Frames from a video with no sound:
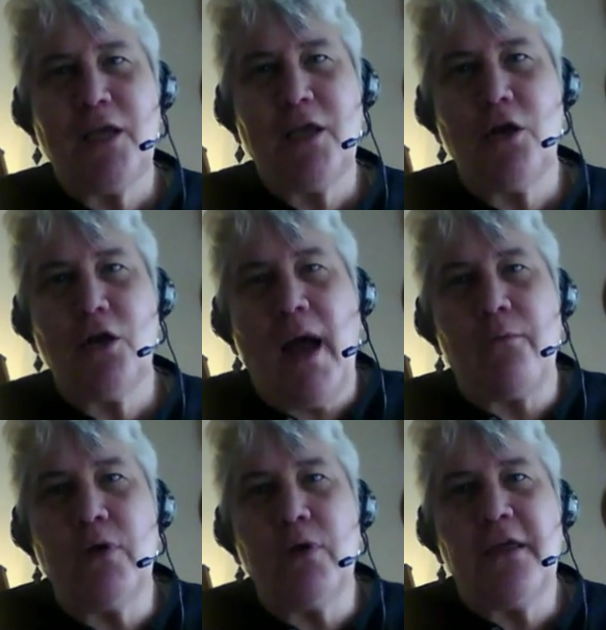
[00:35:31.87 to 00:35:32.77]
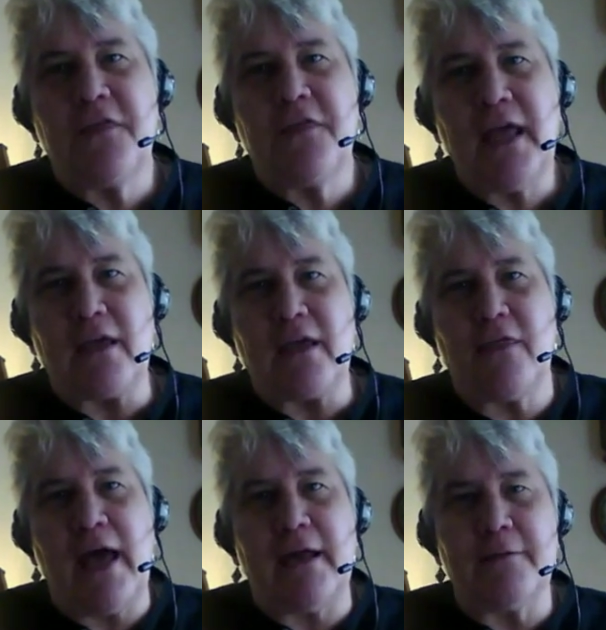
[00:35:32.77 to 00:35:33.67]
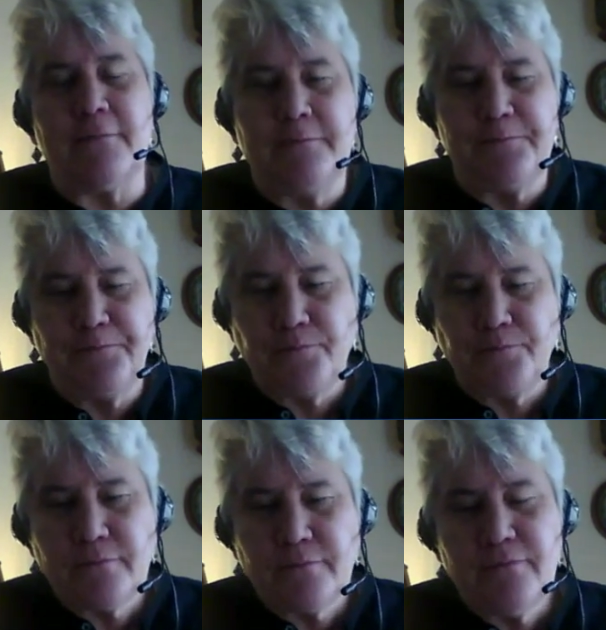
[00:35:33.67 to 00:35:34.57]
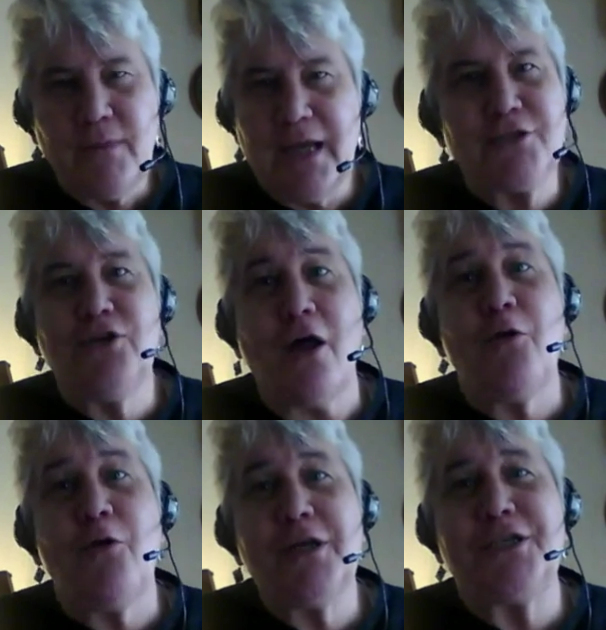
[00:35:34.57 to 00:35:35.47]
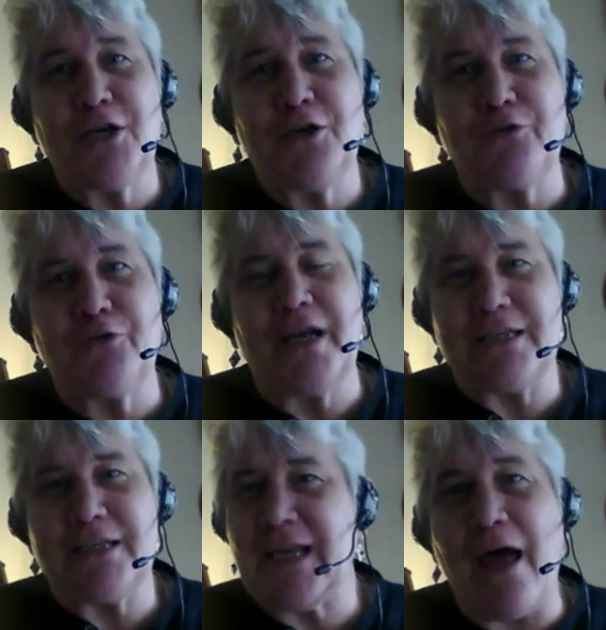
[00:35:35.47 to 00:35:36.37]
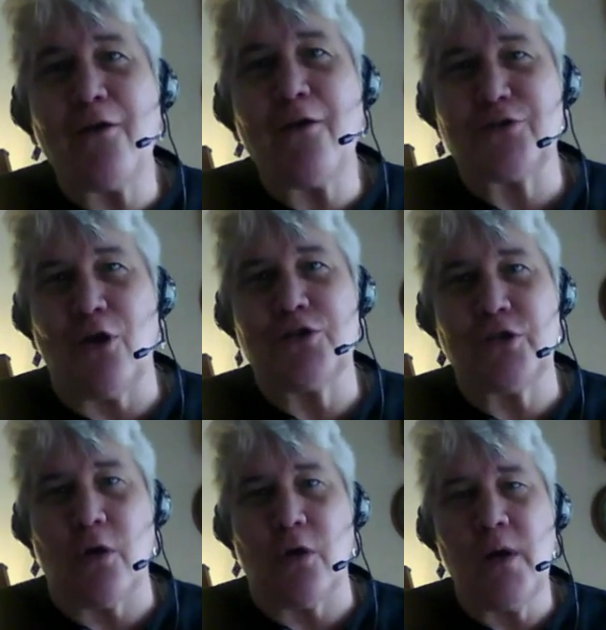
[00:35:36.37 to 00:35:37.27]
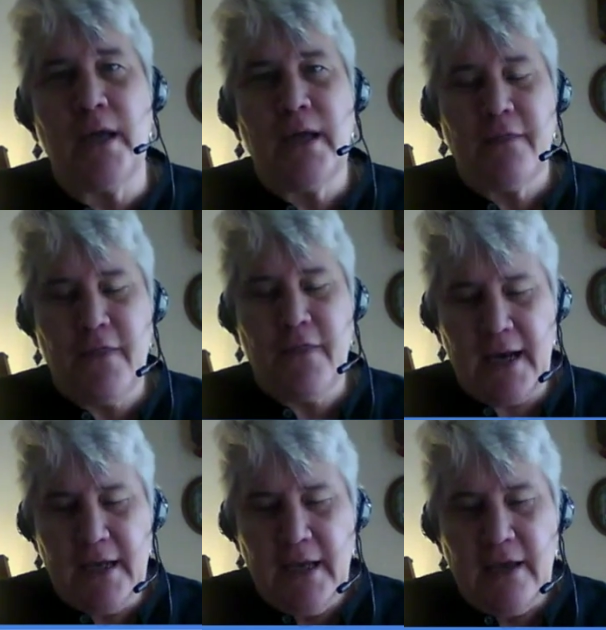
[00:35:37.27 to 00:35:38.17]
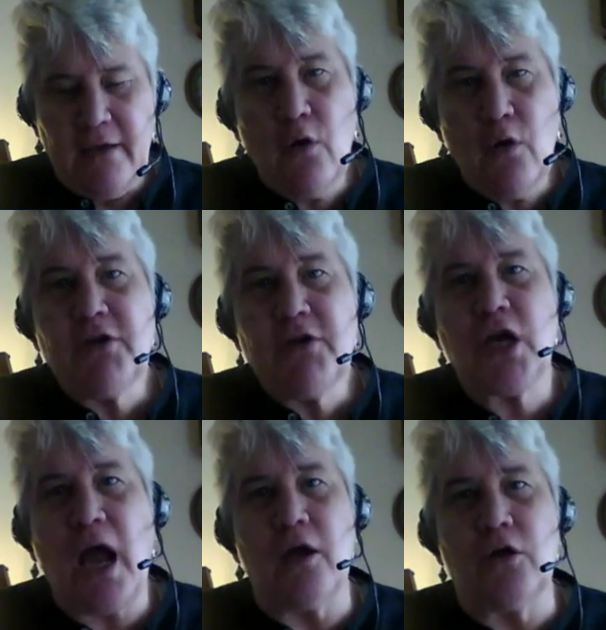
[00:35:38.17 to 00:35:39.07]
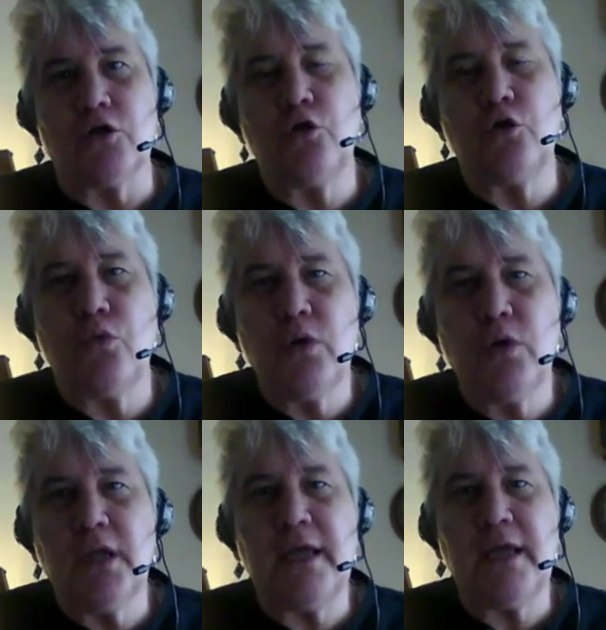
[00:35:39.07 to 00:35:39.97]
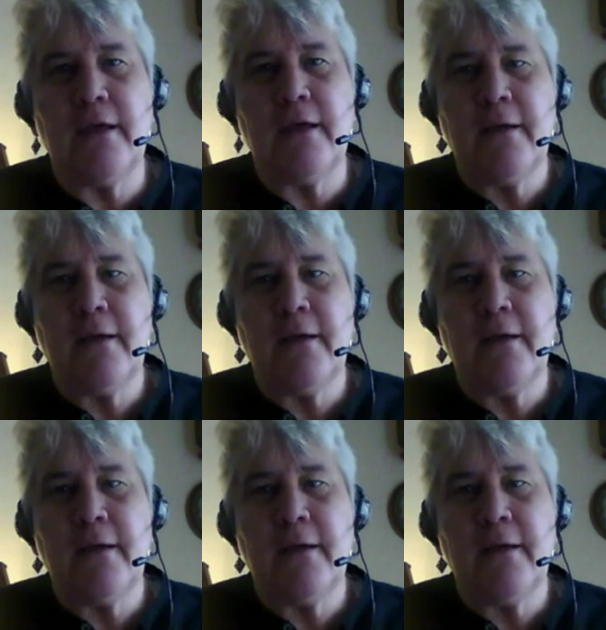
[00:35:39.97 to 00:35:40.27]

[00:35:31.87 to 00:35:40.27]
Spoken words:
I really think that it's not only children, it's adults also, that if you have a child who really